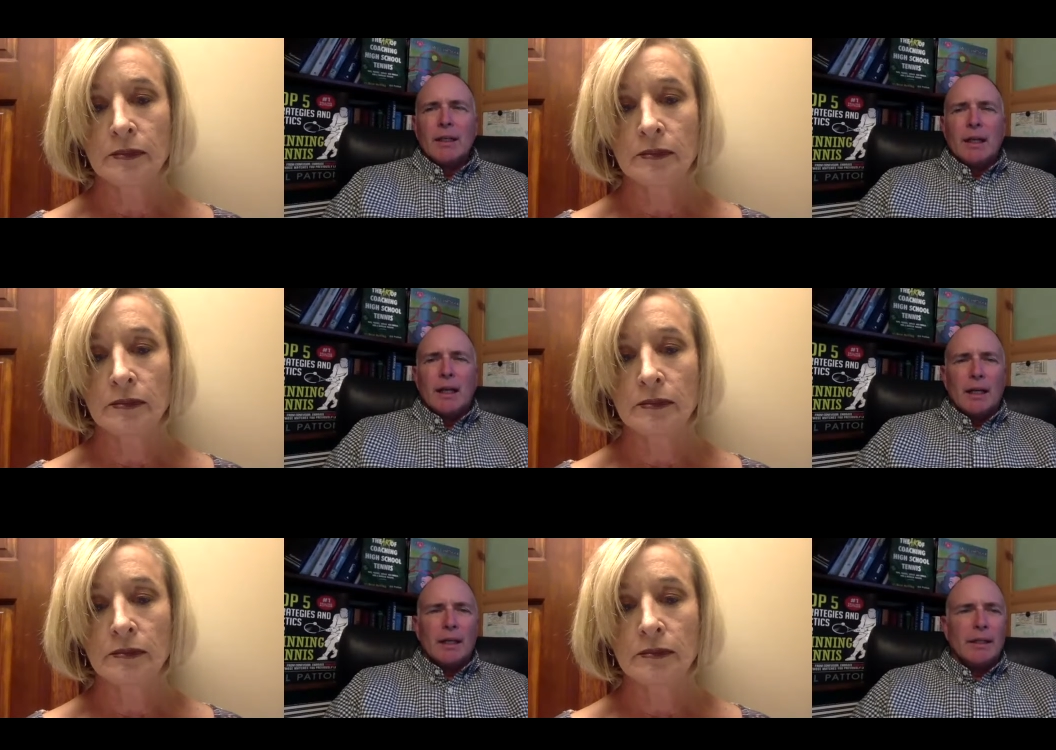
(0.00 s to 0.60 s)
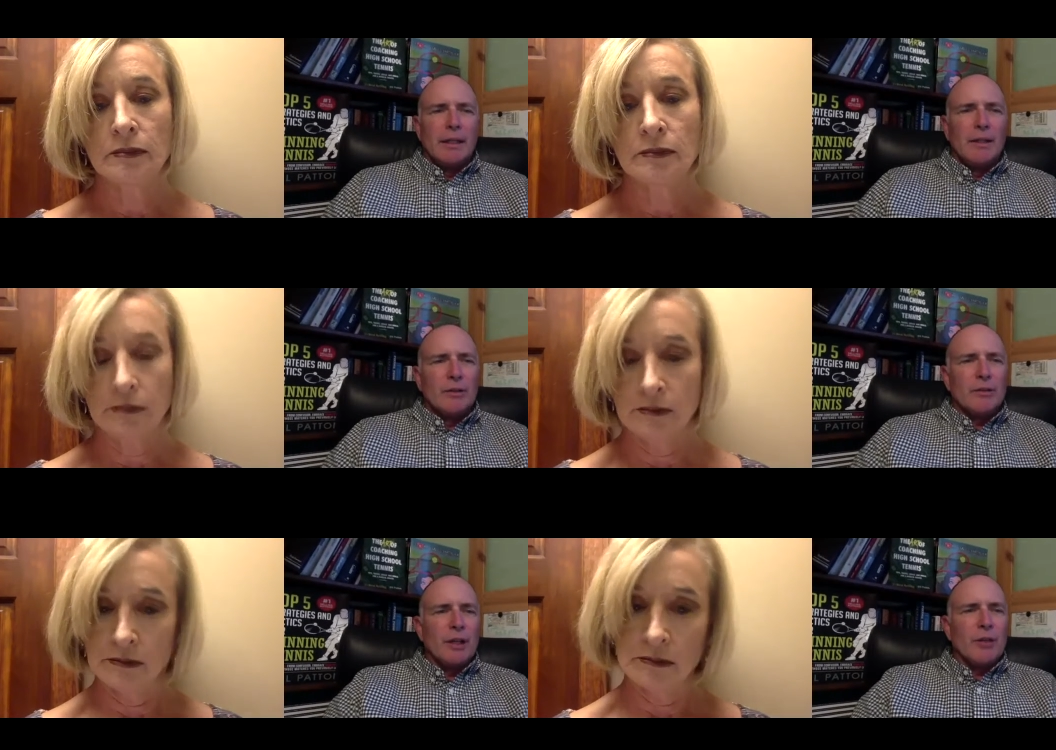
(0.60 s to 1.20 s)
Speaker 1: uh, he's a
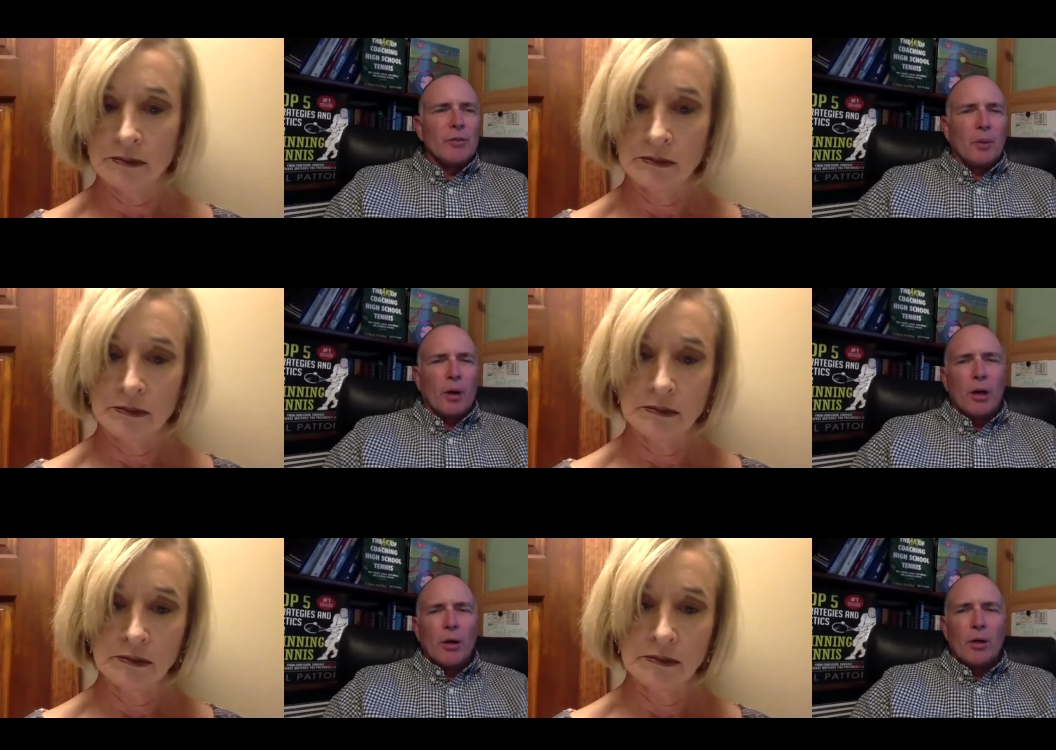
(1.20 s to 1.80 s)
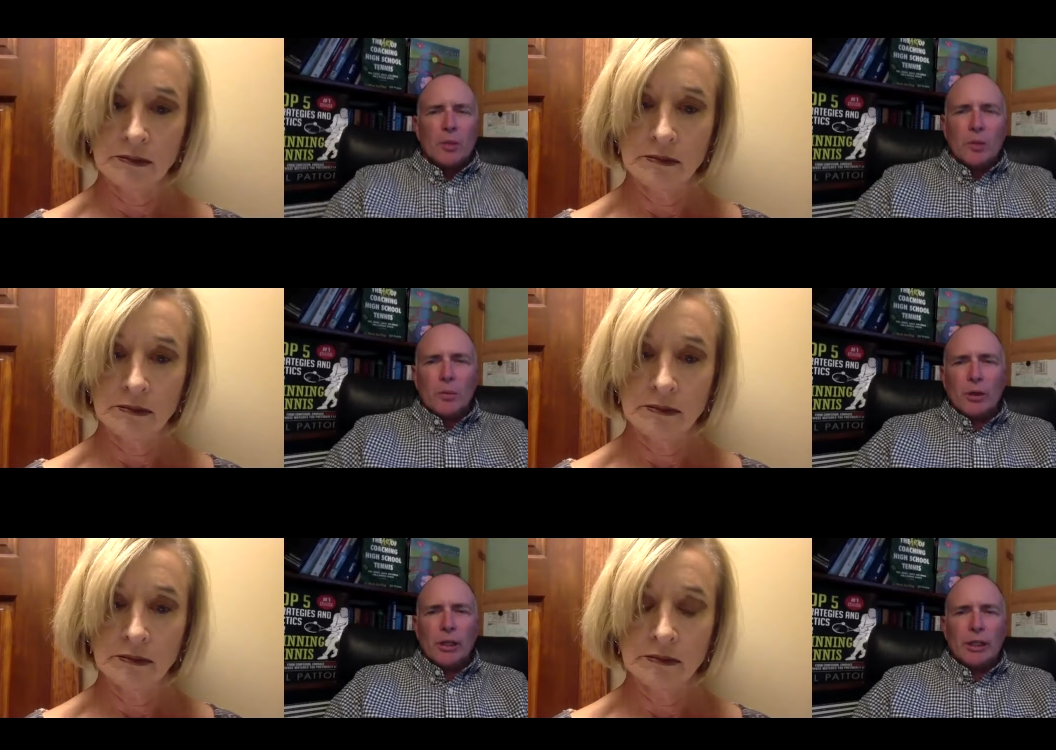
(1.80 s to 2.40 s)
tennis pro who would
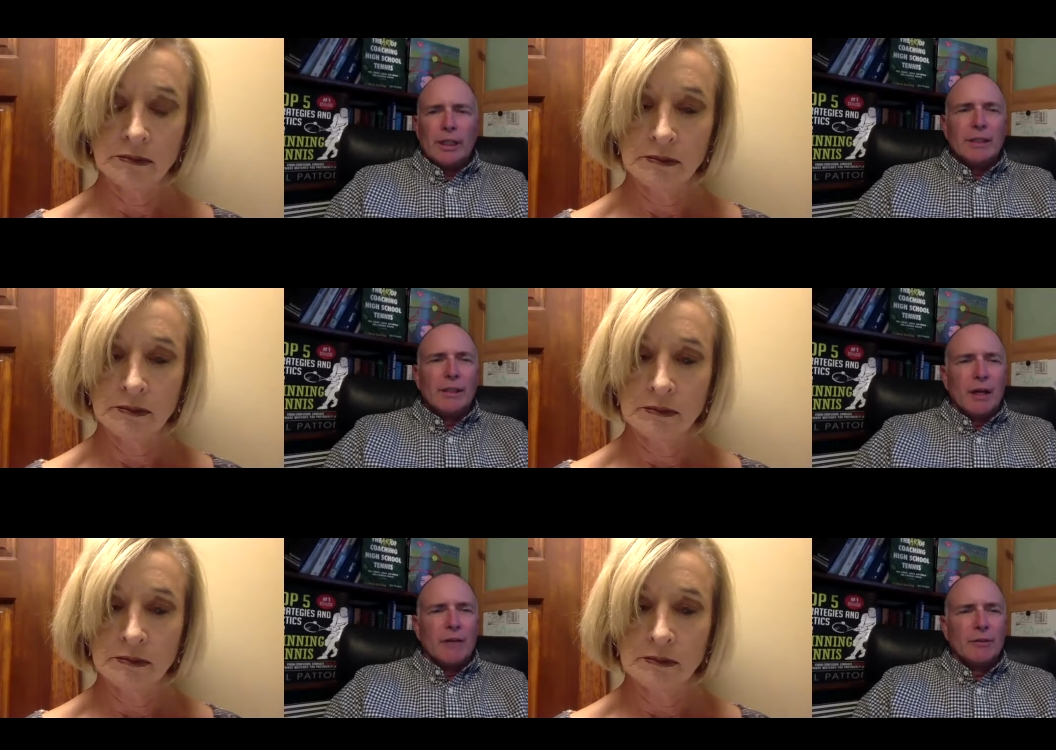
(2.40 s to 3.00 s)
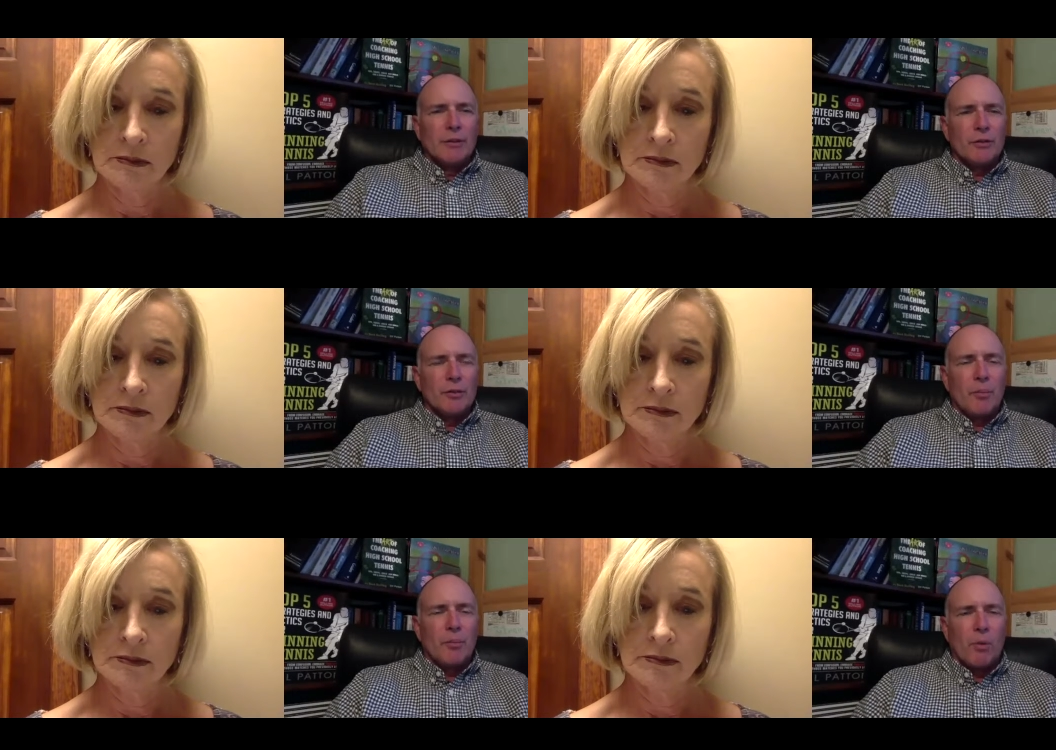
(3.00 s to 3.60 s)
really love to
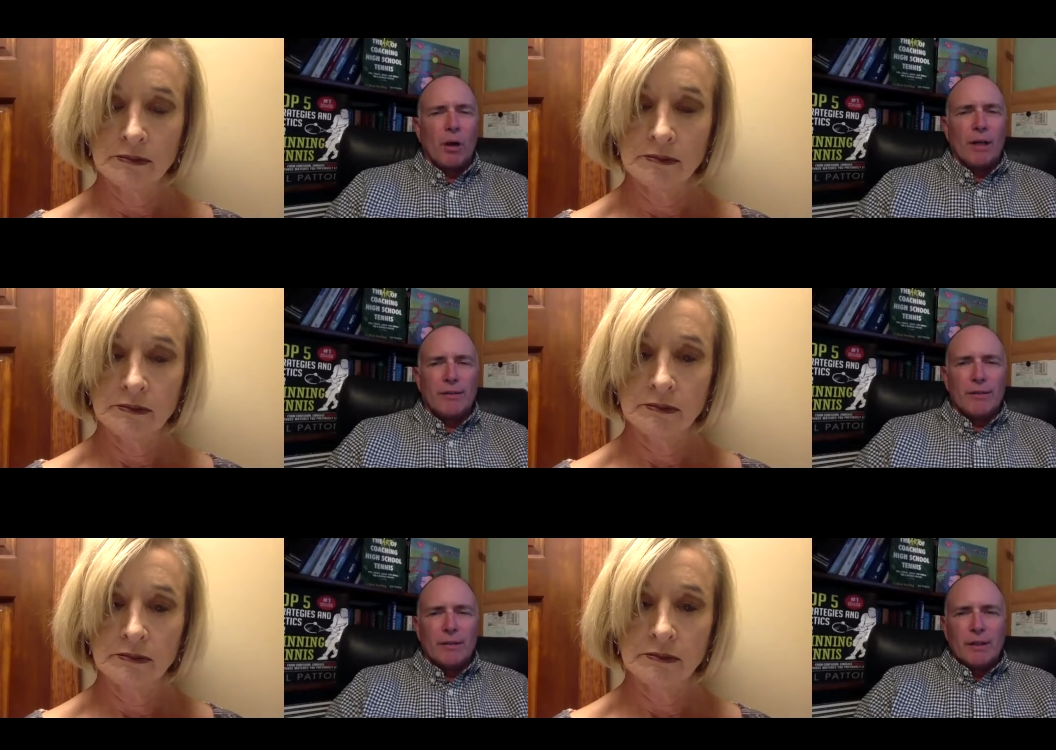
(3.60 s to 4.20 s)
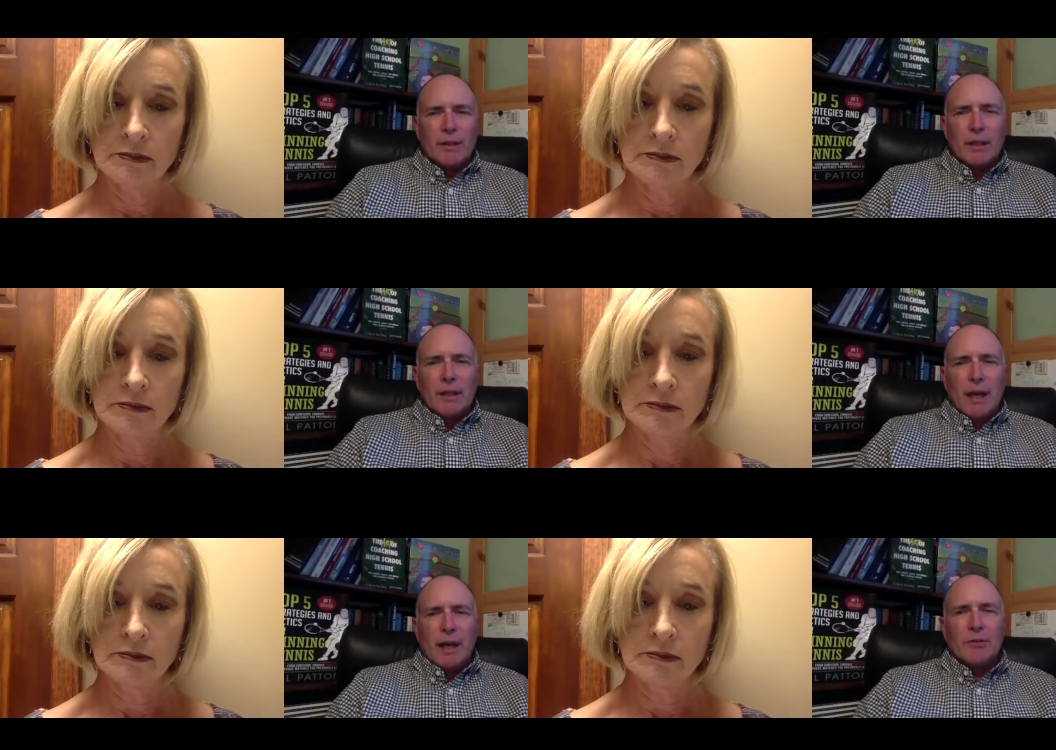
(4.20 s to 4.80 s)
support
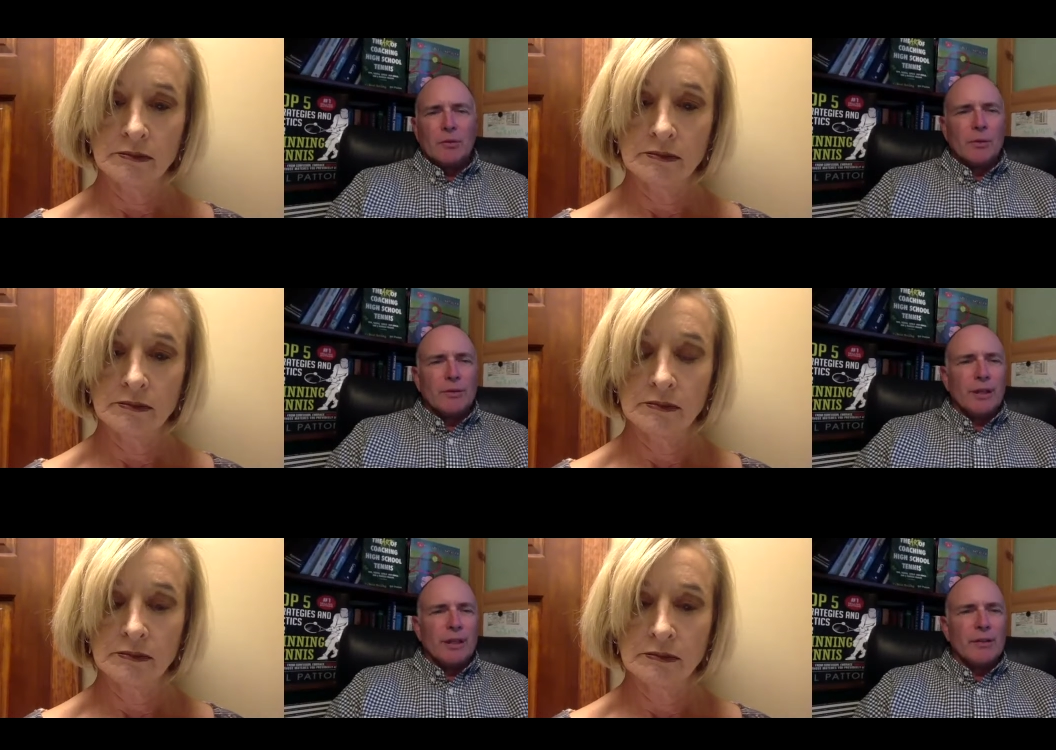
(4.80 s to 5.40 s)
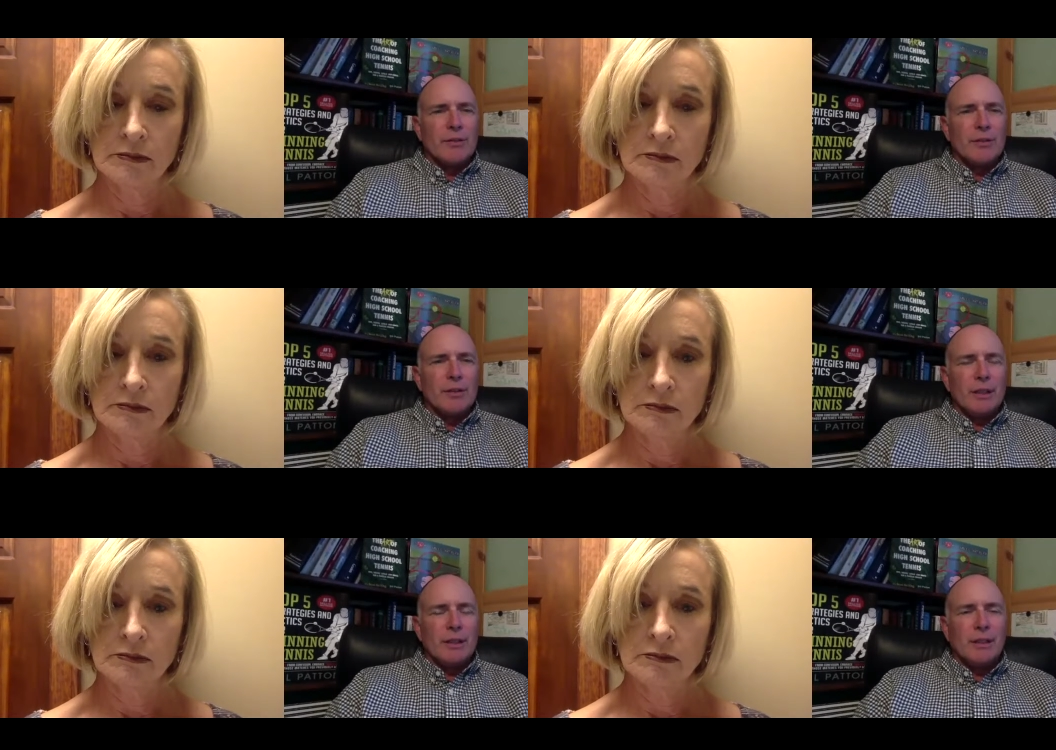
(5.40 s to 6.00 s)
high school tennis
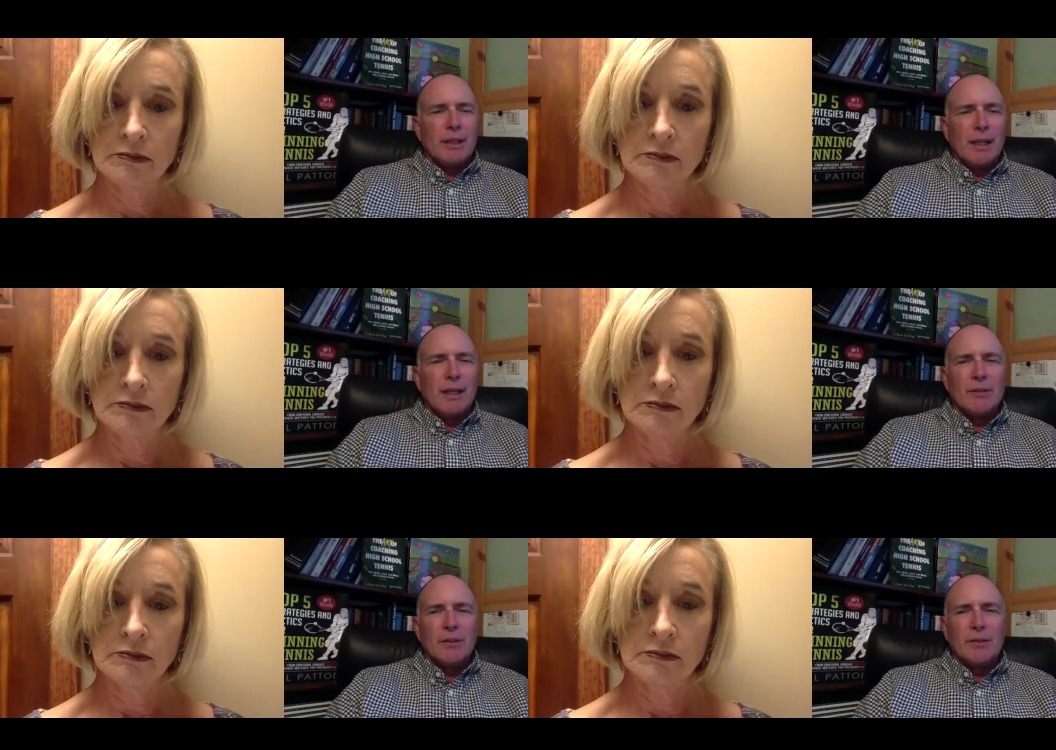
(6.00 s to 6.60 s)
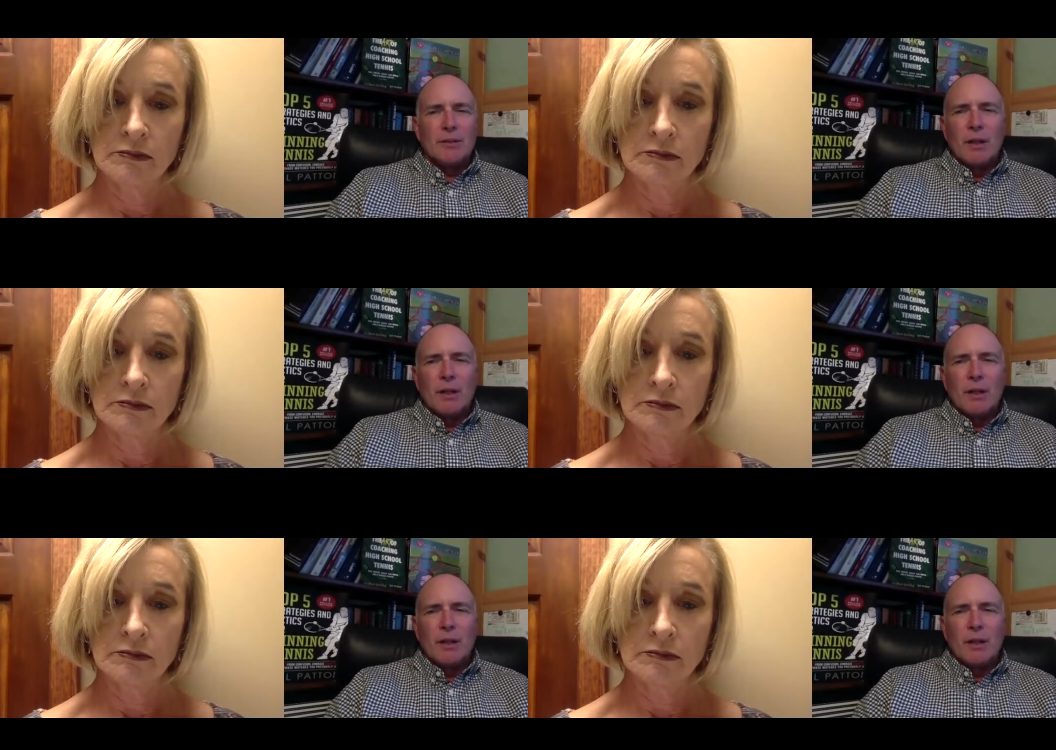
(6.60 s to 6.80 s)
in Kansas.